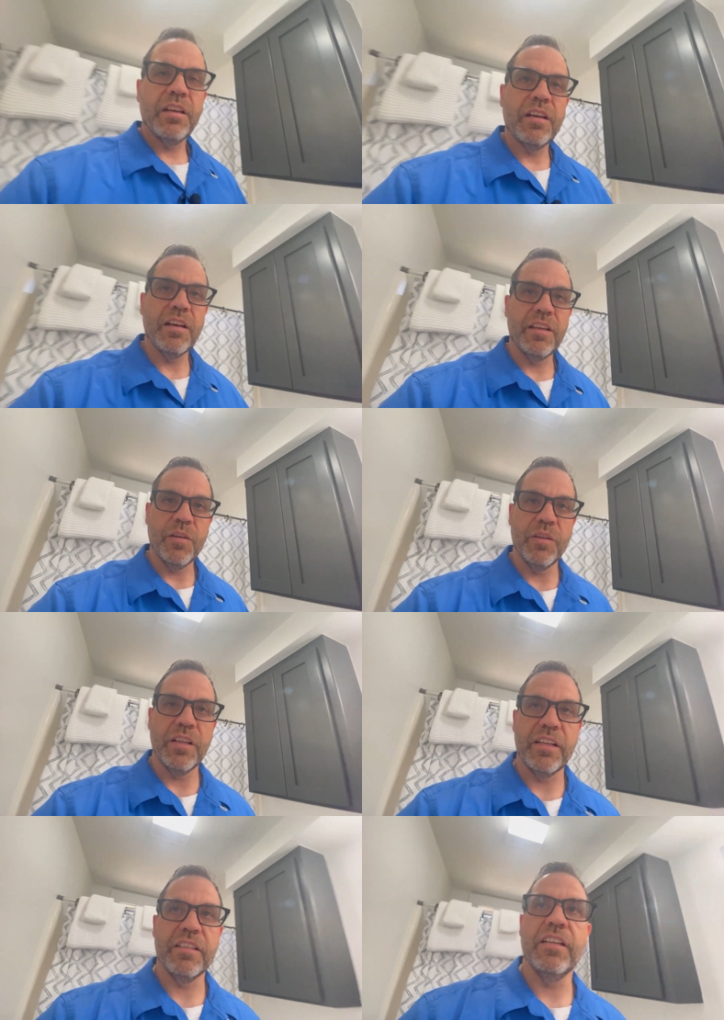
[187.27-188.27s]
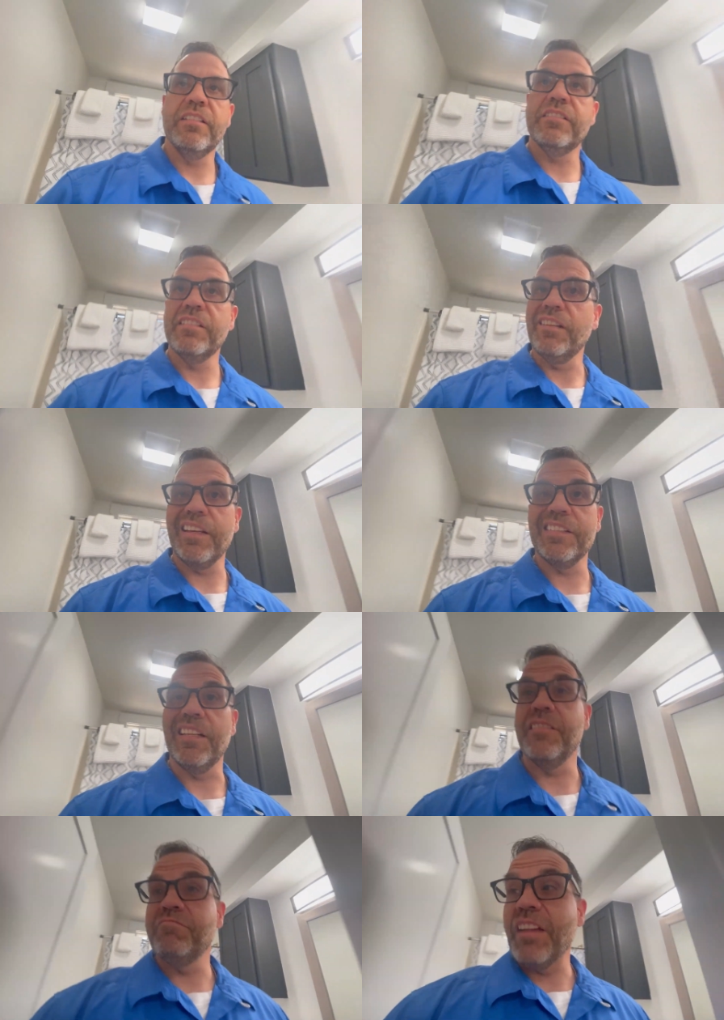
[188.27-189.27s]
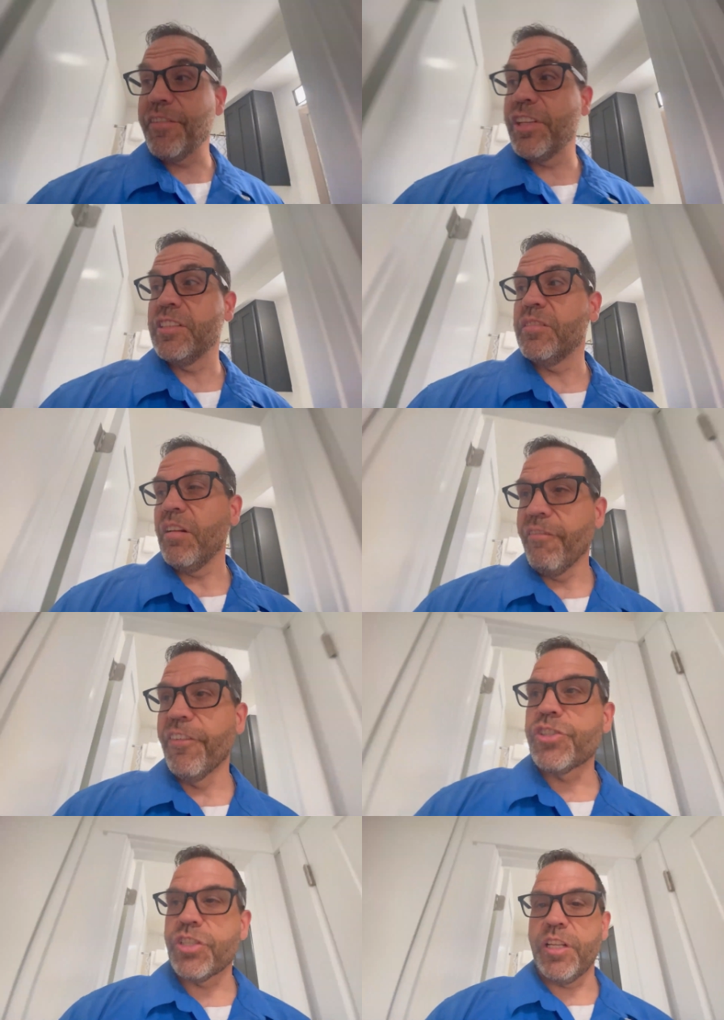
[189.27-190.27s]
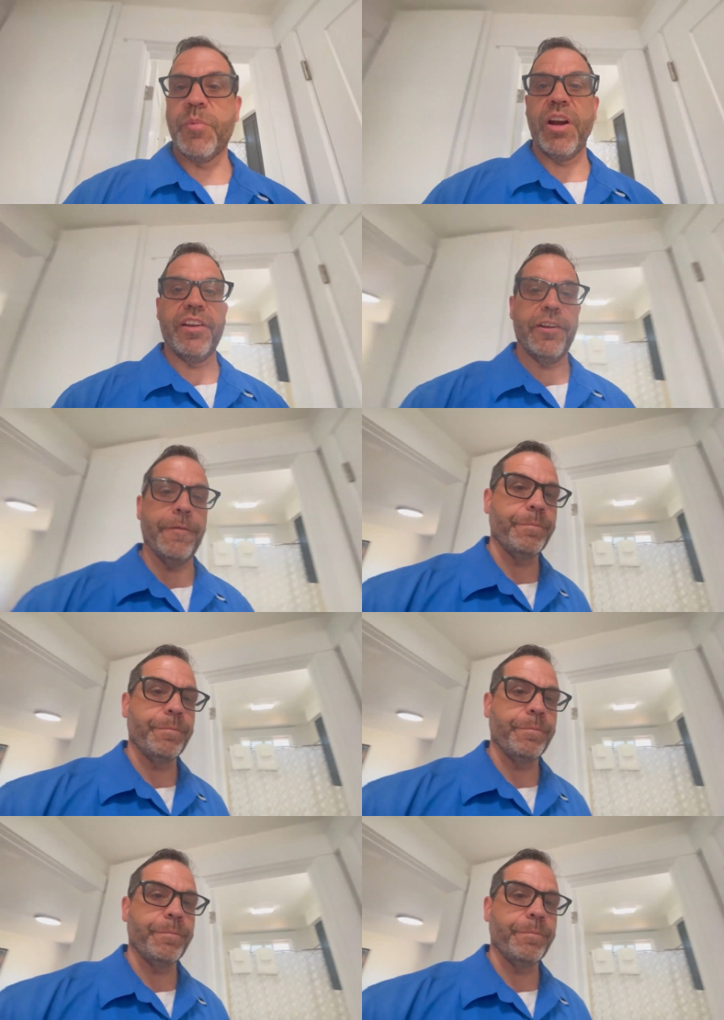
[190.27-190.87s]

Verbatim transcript: Uh, you know what, it's, like I said, everything's virtually brand new.